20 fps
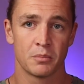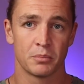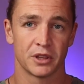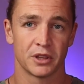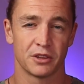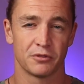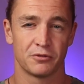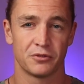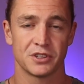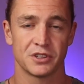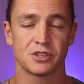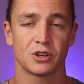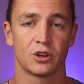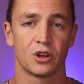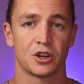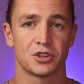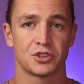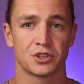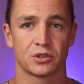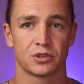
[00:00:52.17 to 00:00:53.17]
But the
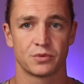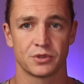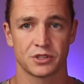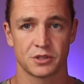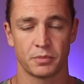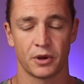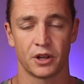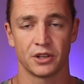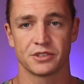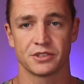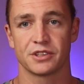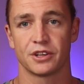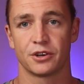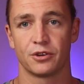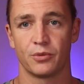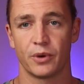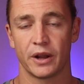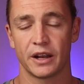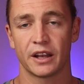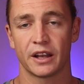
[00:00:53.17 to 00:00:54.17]
physiological response that
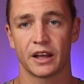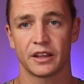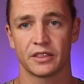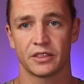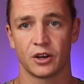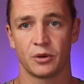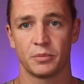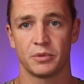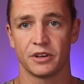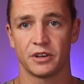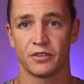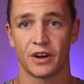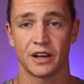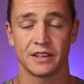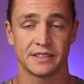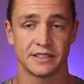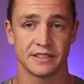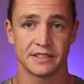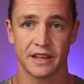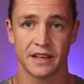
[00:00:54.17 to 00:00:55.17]
a red light therapy
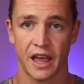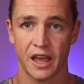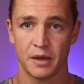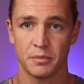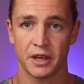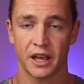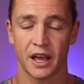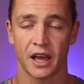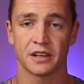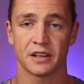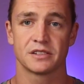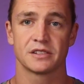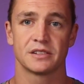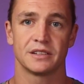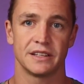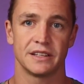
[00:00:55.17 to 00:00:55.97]
device is aiming at